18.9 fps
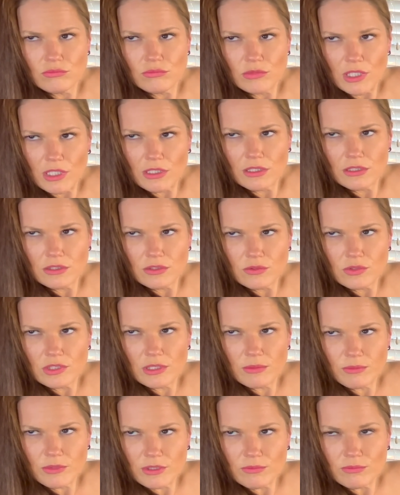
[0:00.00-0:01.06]
I could do
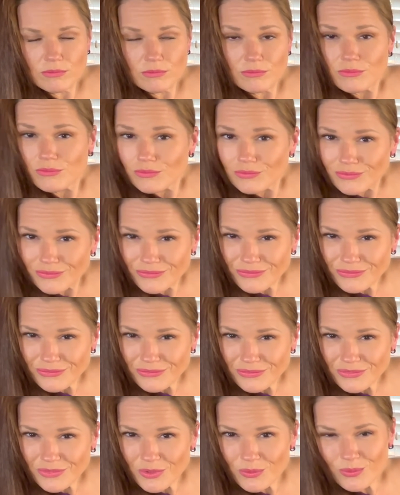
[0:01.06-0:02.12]
something.
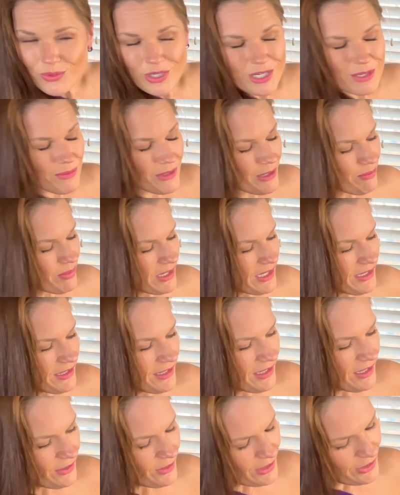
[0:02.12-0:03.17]
Where you might plant
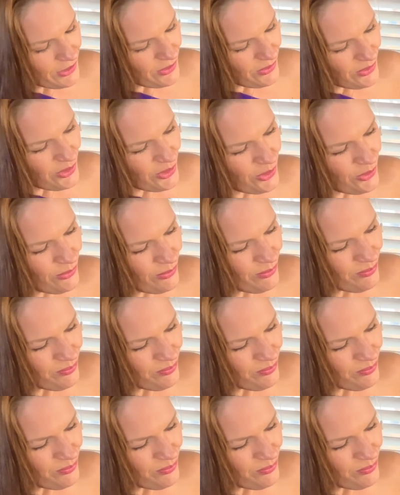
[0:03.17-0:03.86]
that, I don't know.